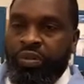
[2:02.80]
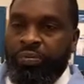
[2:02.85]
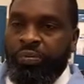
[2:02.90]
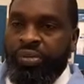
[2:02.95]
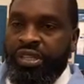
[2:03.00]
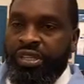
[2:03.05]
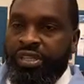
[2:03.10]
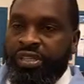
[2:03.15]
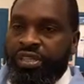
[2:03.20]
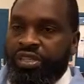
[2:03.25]
a
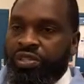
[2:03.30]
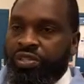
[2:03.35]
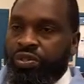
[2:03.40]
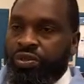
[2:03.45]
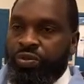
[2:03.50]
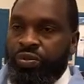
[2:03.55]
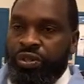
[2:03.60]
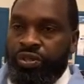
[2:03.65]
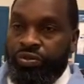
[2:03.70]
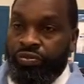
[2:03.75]
business
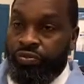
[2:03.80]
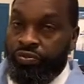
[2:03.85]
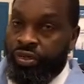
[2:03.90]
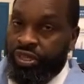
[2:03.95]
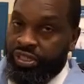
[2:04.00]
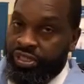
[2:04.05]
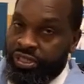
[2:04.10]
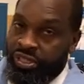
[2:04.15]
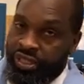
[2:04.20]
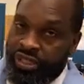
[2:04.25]
doing
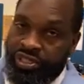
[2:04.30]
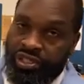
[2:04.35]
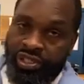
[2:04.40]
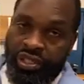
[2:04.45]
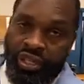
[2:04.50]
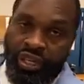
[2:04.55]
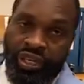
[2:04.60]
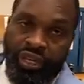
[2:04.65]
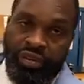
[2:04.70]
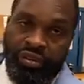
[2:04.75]

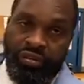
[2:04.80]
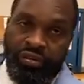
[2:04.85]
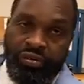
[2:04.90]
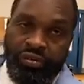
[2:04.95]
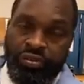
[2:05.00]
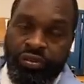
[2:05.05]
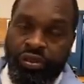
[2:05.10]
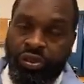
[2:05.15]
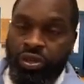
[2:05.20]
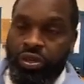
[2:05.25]
residential air,
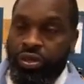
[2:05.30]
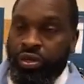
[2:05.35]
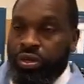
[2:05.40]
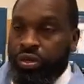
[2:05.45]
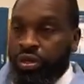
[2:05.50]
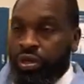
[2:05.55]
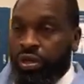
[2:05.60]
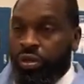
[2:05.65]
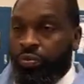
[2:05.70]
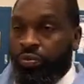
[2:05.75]

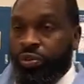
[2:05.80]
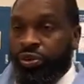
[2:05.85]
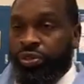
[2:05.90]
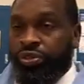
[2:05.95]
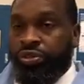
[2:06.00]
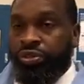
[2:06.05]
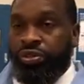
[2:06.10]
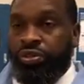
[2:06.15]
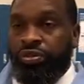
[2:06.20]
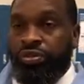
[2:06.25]

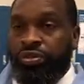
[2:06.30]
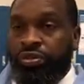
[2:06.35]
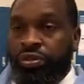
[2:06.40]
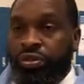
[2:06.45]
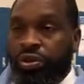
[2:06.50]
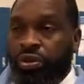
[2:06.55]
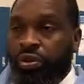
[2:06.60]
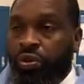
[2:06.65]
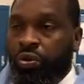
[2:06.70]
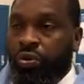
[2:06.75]
commercial,
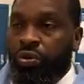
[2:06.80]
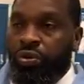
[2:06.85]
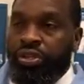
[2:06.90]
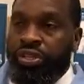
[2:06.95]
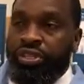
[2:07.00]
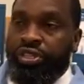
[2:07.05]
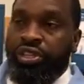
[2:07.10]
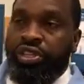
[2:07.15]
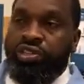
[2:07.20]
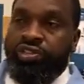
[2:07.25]
or
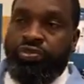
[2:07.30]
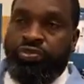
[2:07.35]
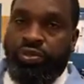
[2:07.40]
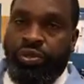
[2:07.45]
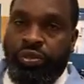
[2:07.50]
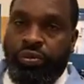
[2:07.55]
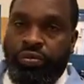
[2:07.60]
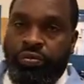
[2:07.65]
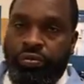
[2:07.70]
industrial.